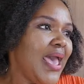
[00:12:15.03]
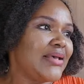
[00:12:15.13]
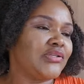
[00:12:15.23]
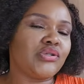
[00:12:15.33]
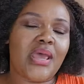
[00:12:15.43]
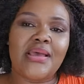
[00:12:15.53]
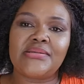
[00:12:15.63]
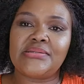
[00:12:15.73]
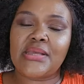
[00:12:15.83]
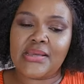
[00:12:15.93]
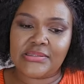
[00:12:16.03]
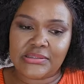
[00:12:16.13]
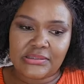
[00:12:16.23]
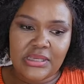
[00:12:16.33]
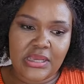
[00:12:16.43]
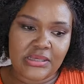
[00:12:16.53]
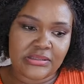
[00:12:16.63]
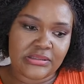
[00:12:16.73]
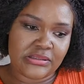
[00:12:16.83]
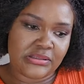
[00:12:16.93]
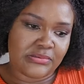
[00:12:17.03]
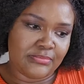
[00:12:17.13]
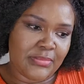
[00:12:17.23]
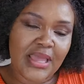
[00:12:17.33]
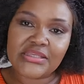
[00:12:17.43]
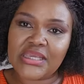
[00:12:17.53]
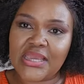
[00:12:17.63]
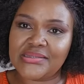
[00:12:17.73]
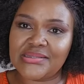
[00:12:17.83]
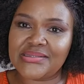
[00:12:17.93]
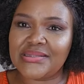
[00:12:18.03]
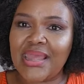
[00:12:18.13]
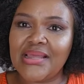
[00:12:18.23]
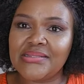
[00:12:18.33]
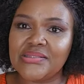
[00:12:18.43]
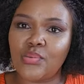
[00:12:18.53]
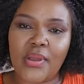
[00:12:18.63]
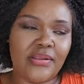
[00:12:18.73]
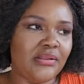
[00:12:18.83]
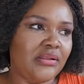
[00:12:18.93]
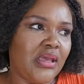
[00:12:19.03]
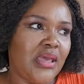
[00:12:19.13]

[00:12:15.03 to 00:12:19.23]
as as as as manje as it stands when